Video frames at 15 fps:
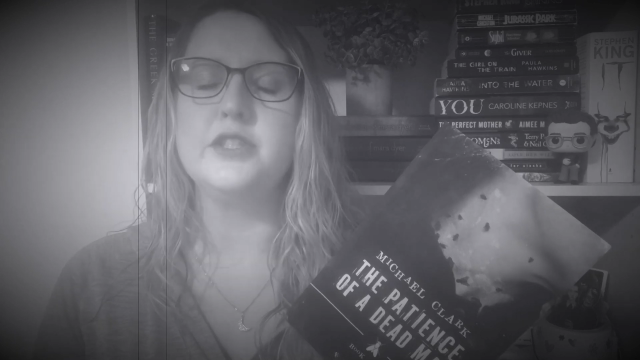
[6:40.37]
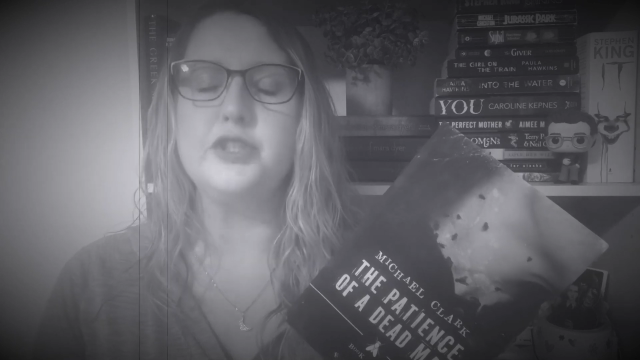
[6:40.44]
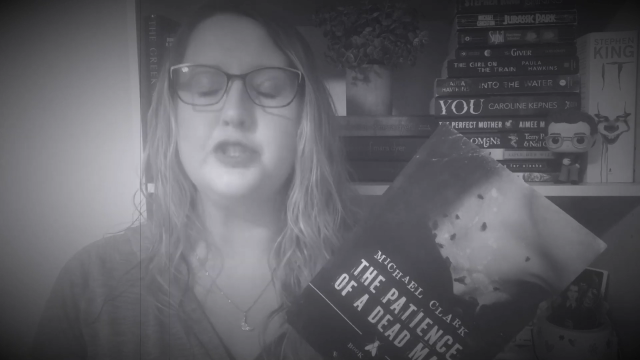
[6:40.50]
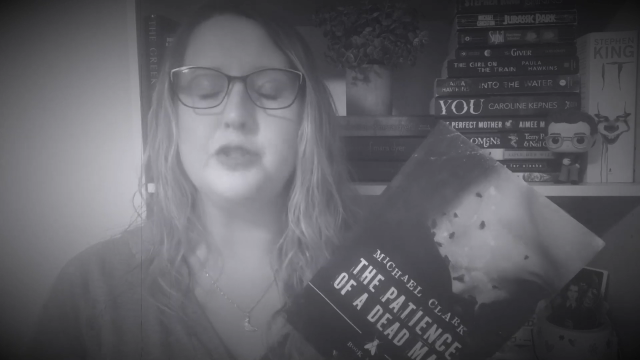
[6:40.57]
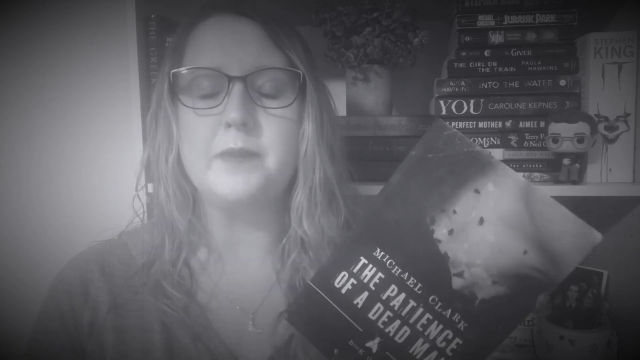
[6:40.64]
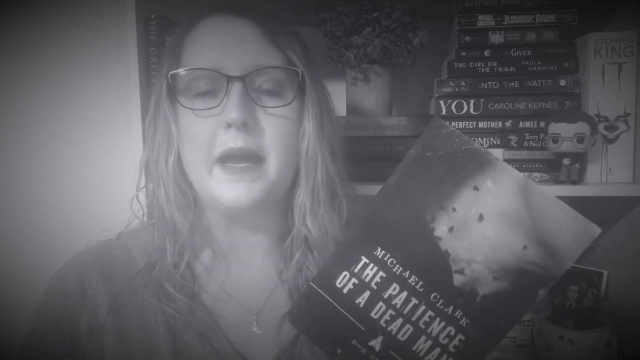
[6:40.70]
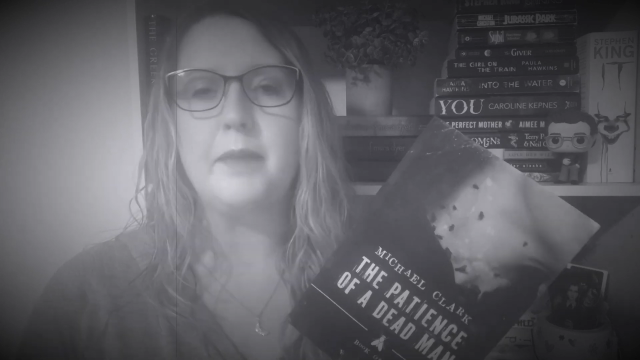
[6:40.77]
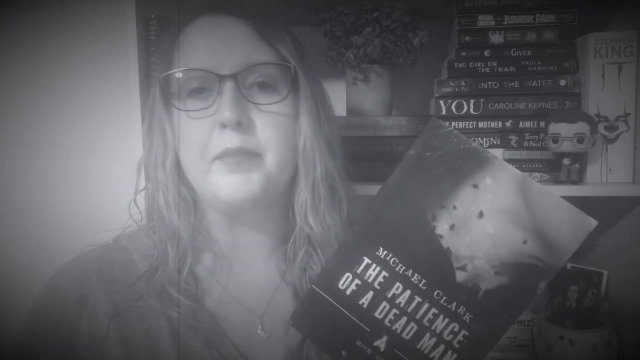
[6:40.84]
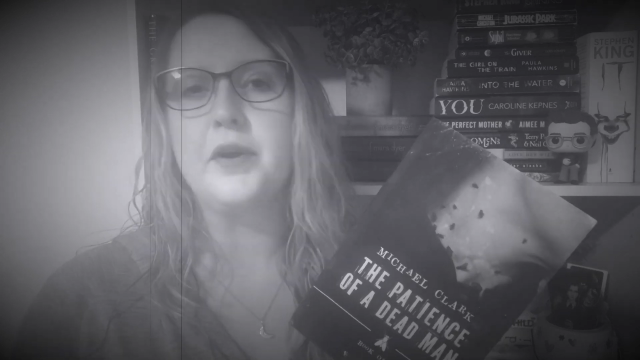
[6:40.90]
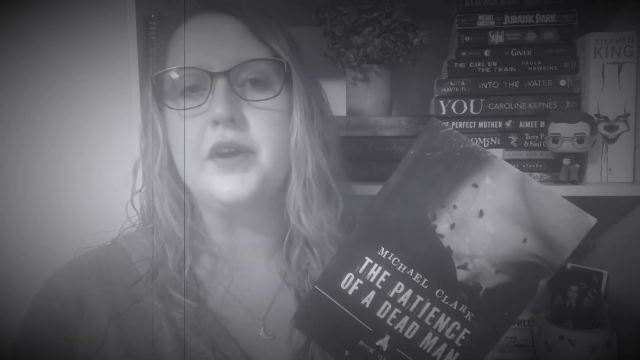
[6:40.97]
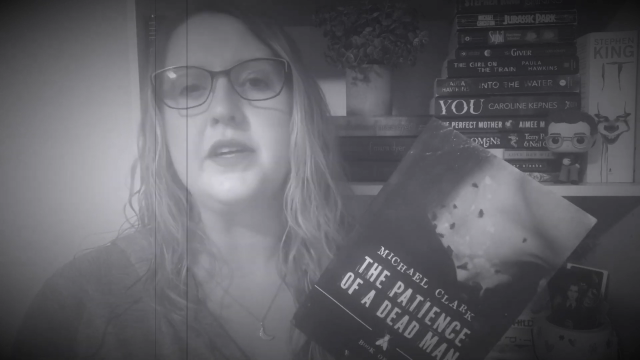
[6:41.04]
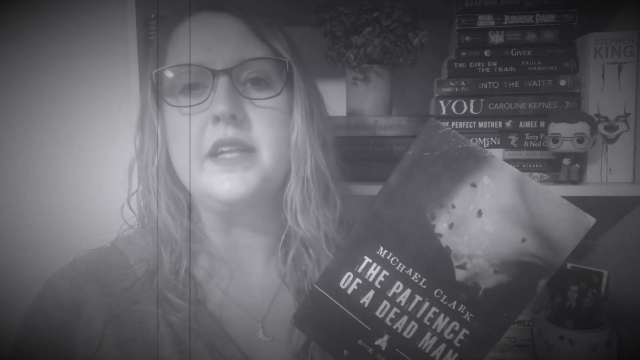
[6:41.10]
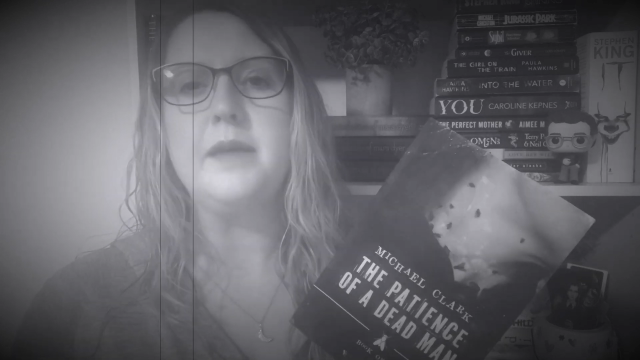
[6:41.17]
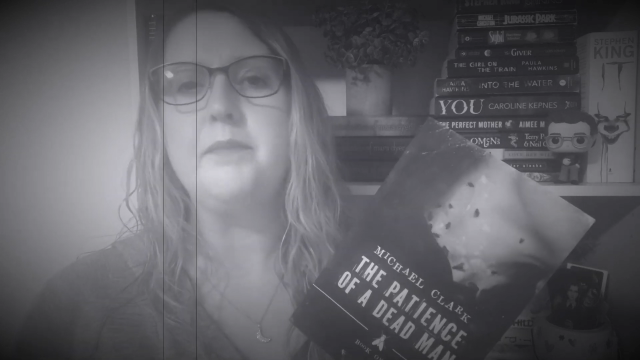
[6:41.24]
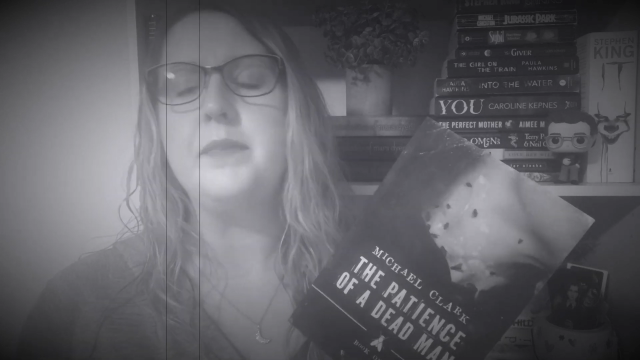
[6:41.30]
newspaper
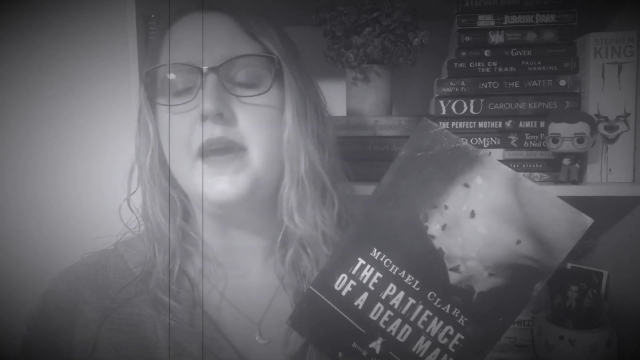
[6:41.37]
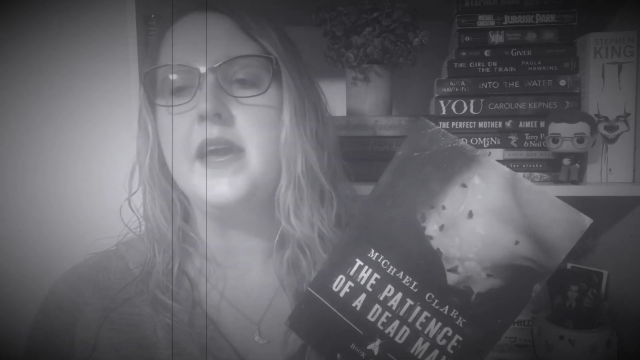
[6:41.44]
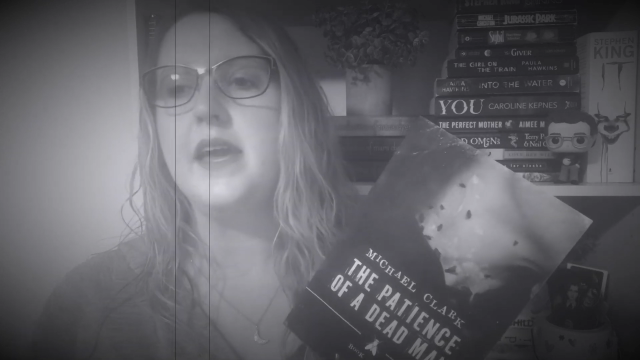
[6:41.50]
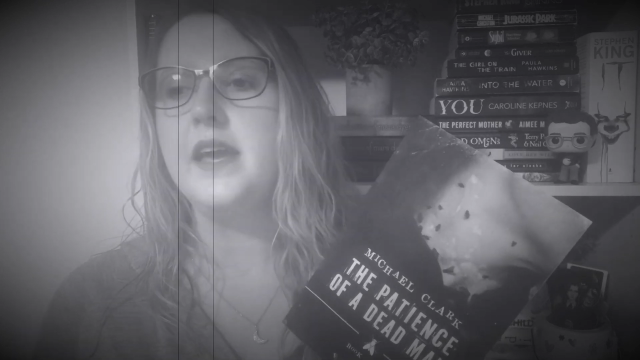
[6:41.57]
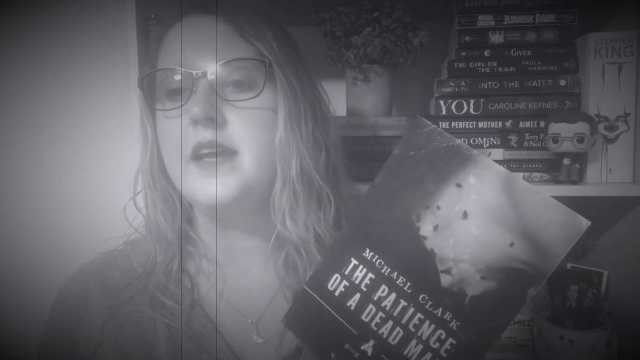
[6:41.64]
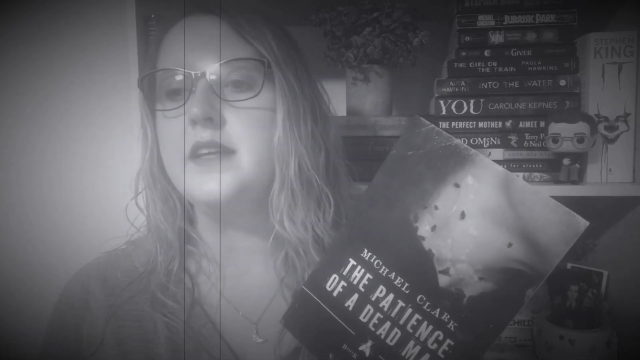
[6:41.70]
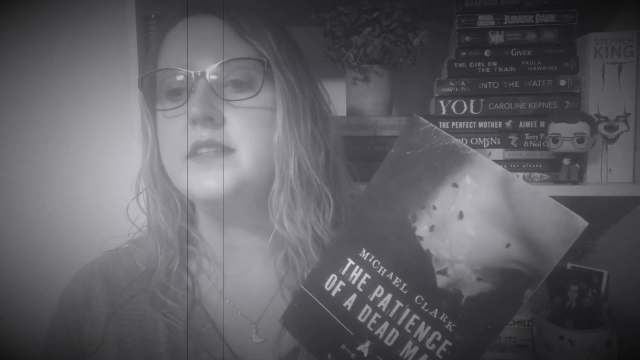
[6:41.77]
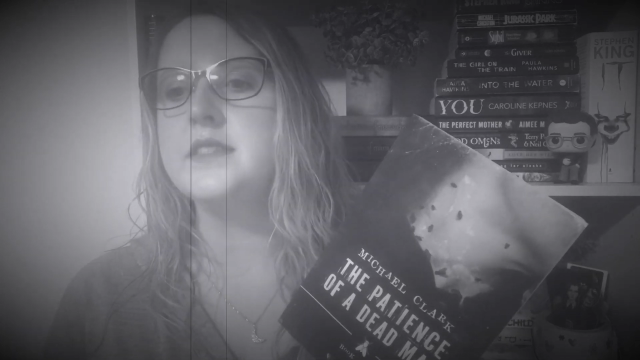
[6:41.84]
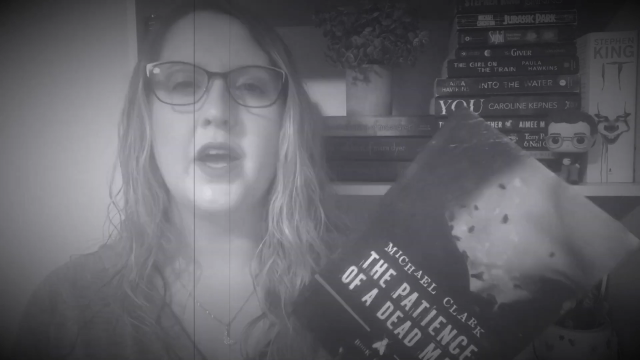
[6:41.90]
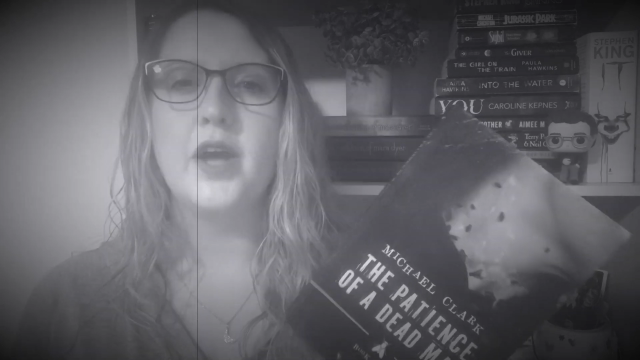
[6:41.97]
clippings.